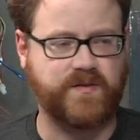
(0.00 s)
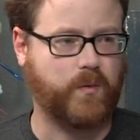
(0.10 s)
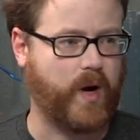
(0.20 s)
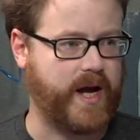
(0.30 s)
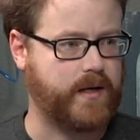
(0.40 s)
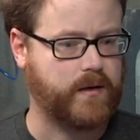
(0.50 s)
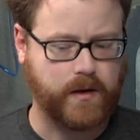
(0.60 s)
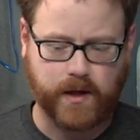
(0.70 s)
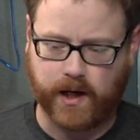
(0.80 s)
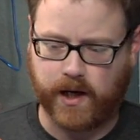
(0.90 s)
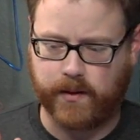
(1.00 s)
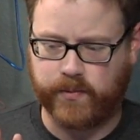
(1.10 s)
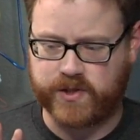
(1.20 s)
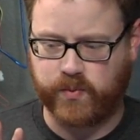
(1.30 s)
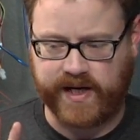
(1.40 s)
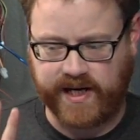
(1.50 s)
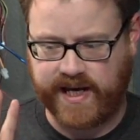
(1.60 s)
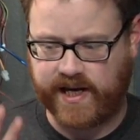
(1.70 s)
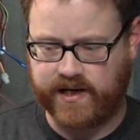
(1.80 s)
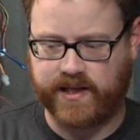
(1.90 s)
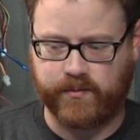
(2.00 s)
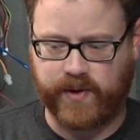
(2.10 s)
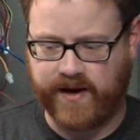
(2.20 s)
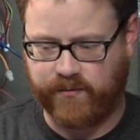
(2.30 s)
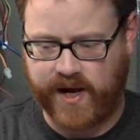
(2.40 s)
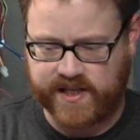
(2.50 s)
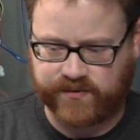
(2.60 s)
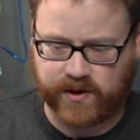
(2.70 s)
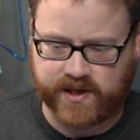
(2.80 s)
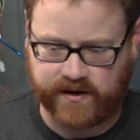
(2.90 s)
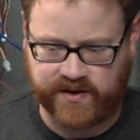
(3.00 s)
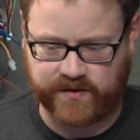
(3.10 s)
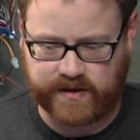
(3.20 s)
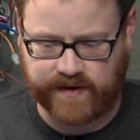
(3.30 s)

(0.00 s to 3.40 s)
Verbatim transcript: of the weight, uh, which we can get into. The we have weights for a ton of different